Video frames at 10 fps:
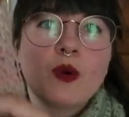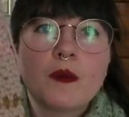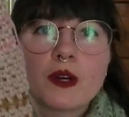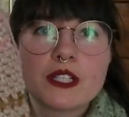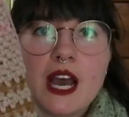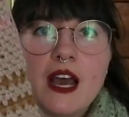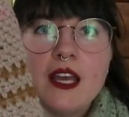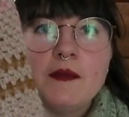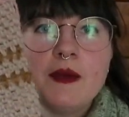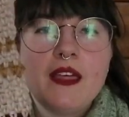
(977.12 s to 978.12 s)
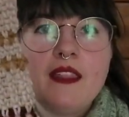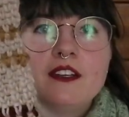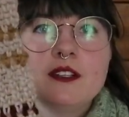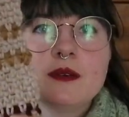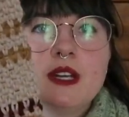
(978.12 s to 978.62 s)
one more time, and
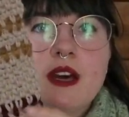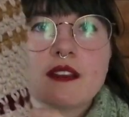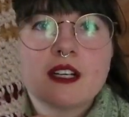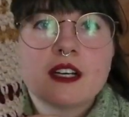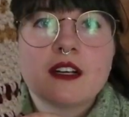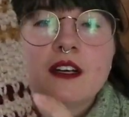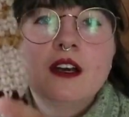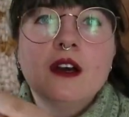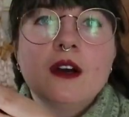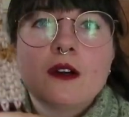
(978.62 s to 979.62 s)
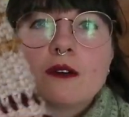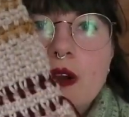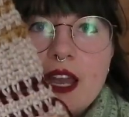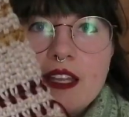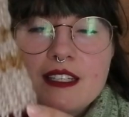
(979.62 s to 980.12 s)
then do another
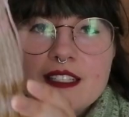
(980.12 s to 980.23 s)
red